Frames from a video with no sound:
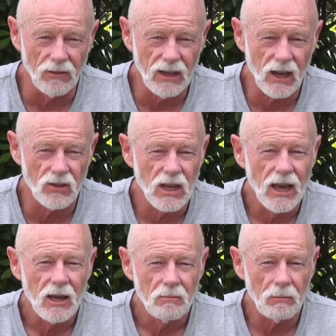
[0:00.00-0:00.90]
videos,
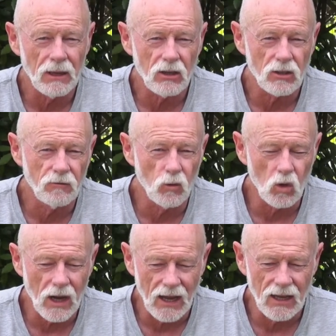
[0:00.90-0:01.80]
but because
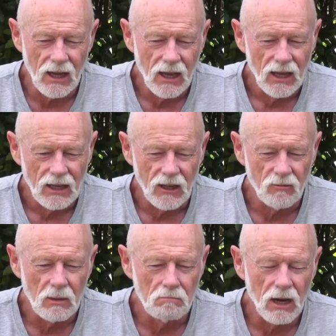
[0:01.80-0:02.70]
4K gives
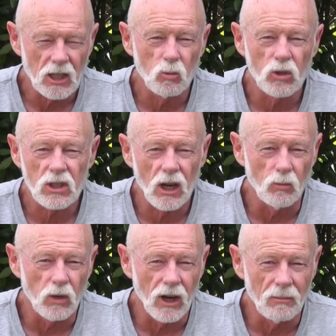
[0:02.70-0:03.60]
me much more
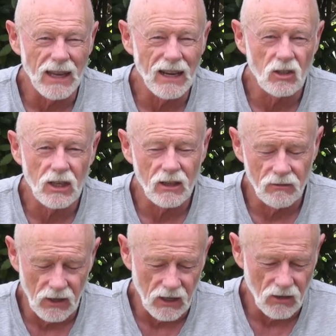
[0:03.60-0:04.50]
scope when I'm editing the
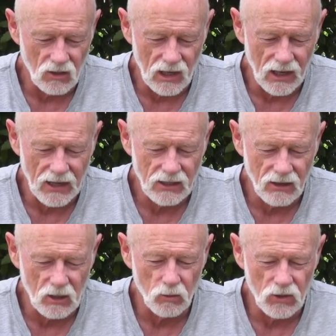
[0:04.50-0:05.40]
videos
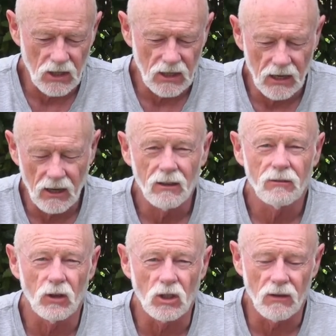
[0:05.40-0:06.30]
later, as we'll see in a
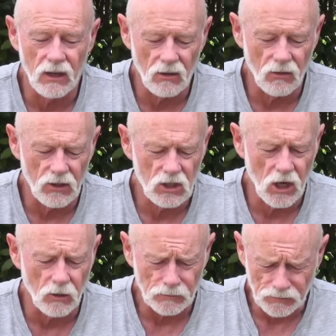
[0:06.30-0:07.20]
future video on this
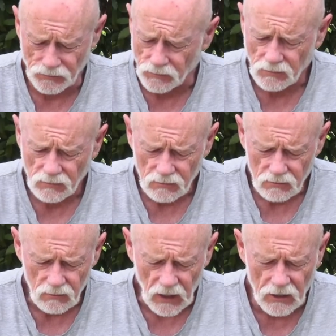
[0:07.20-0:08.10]
channel.
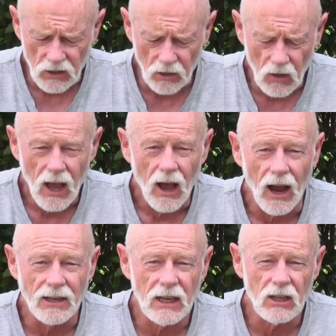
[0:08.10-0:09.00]
So
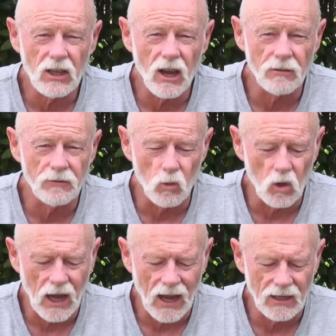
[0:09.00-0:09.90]
I needed to go to
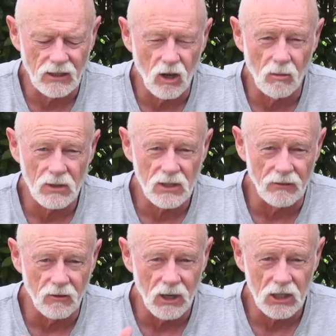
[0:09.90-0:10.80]
4K to
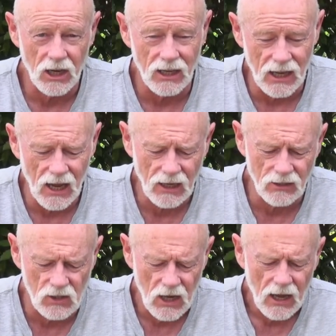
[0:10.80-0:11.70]
compensate for my shaky hands,